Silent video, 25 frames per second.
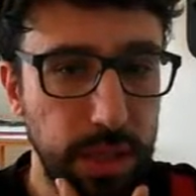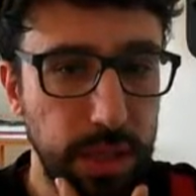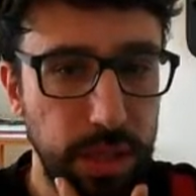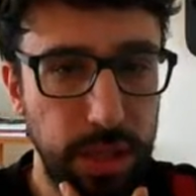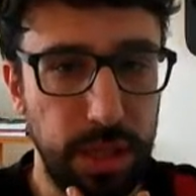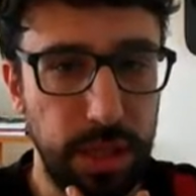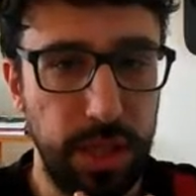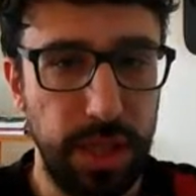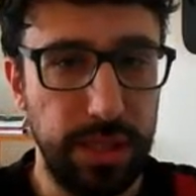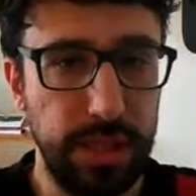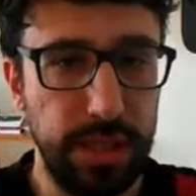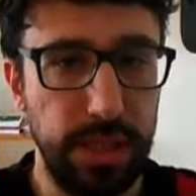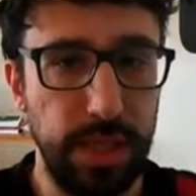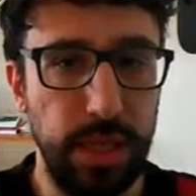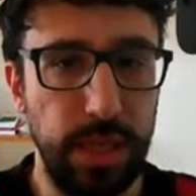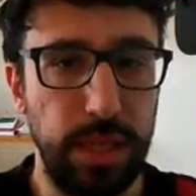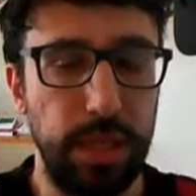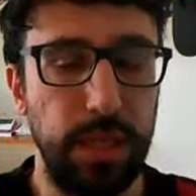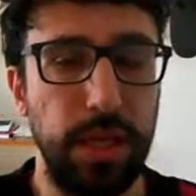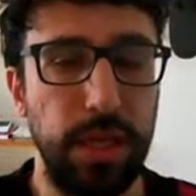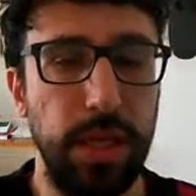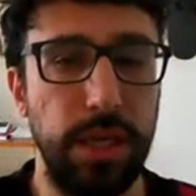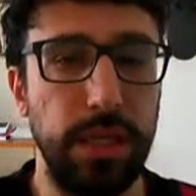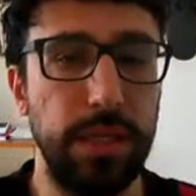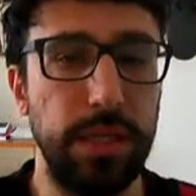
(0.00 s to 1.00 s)
That's
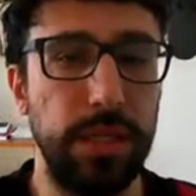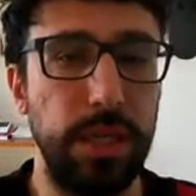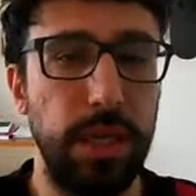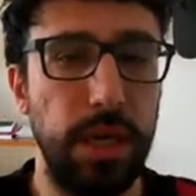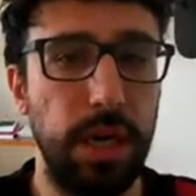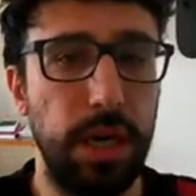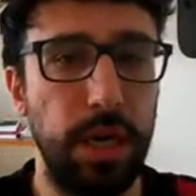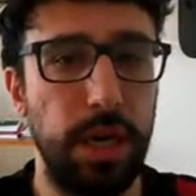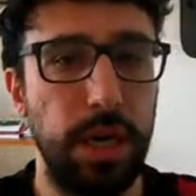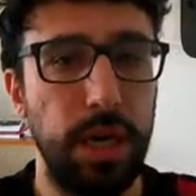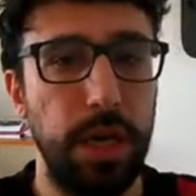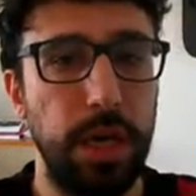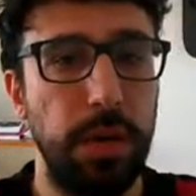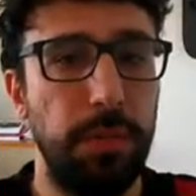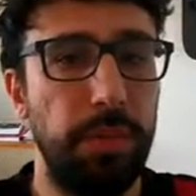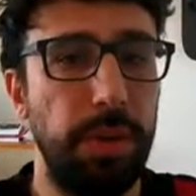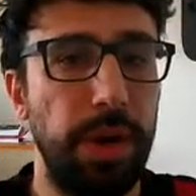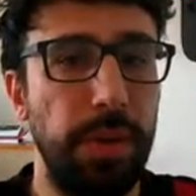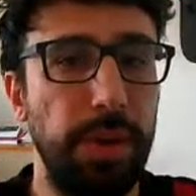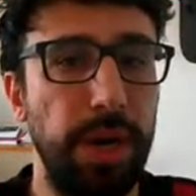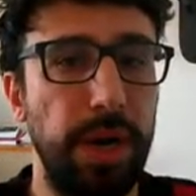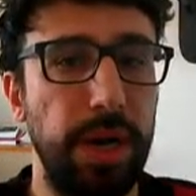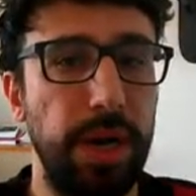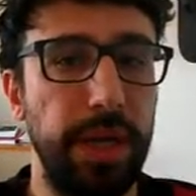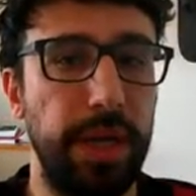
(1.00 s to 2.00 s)
it. Is
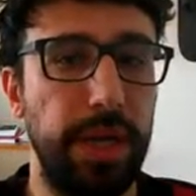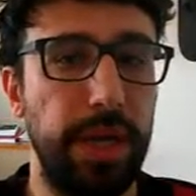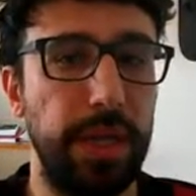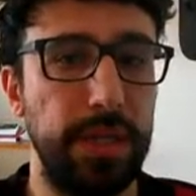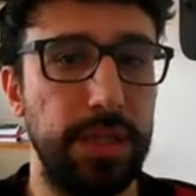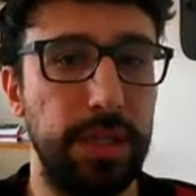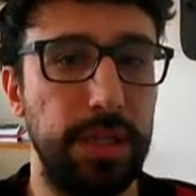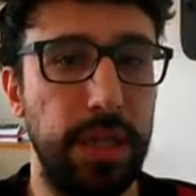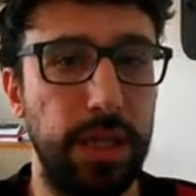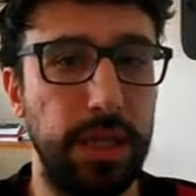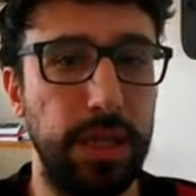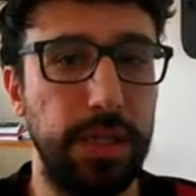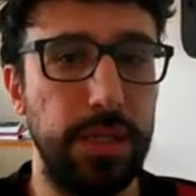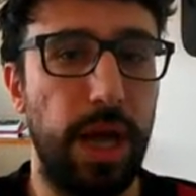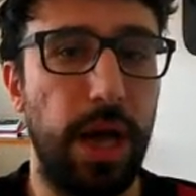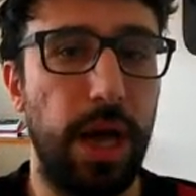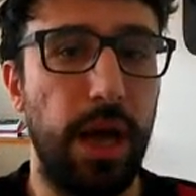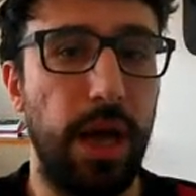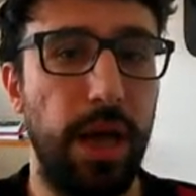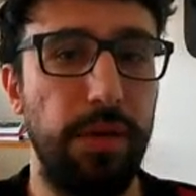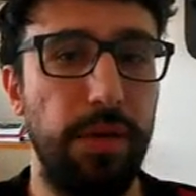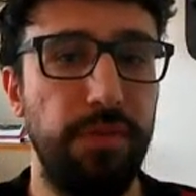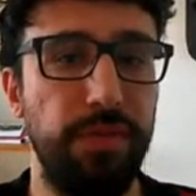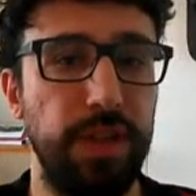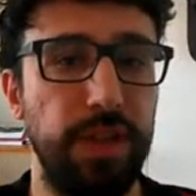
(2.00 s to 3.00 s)
Premier League is
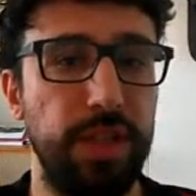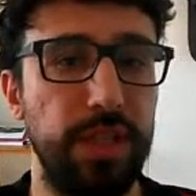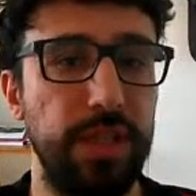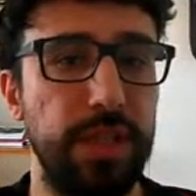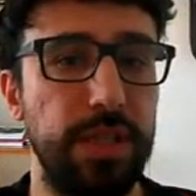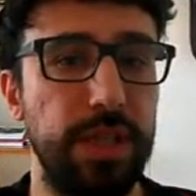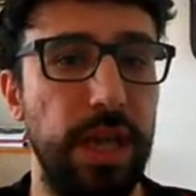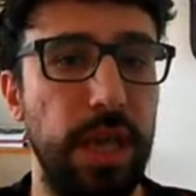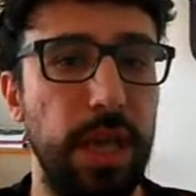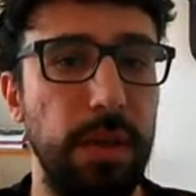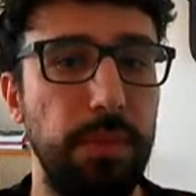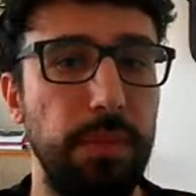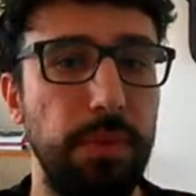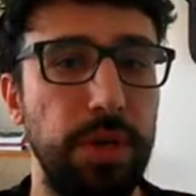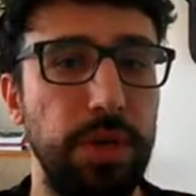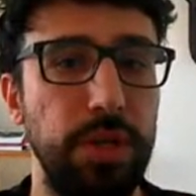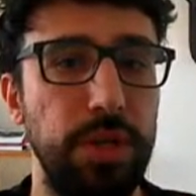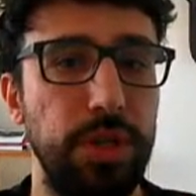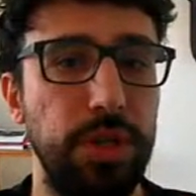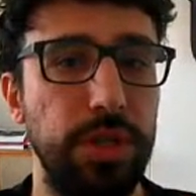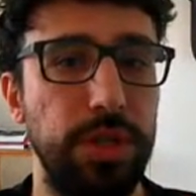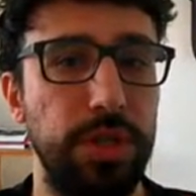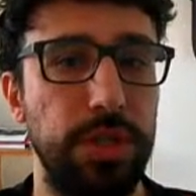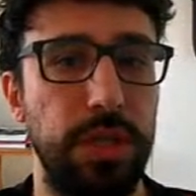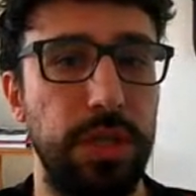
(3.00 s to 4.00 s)
having the same
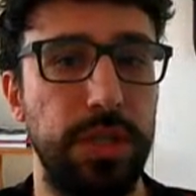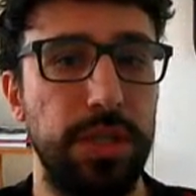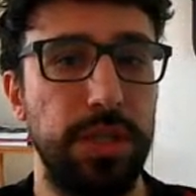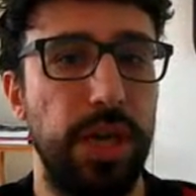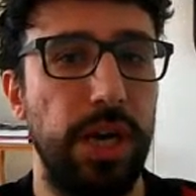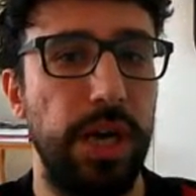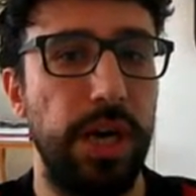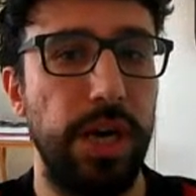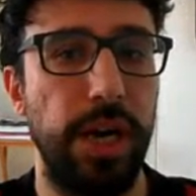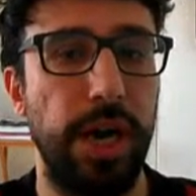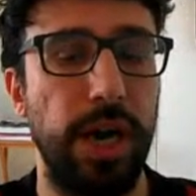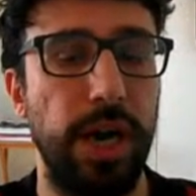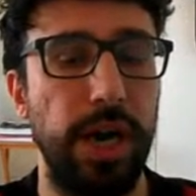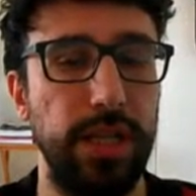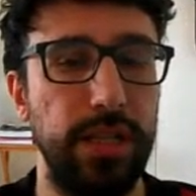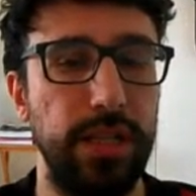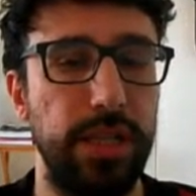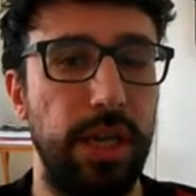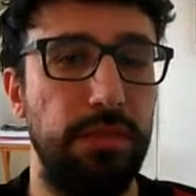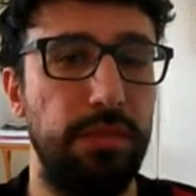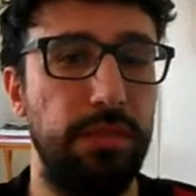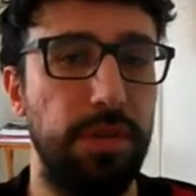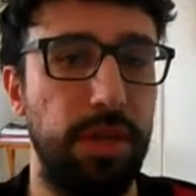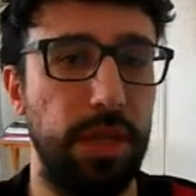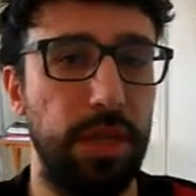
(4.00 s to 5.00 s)
issues Serie A is
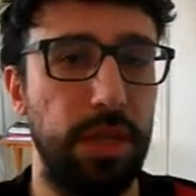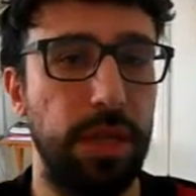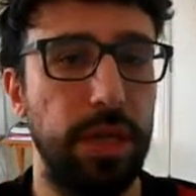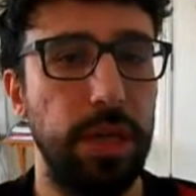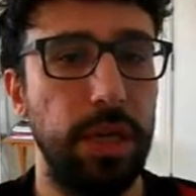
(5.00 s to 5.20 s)
having,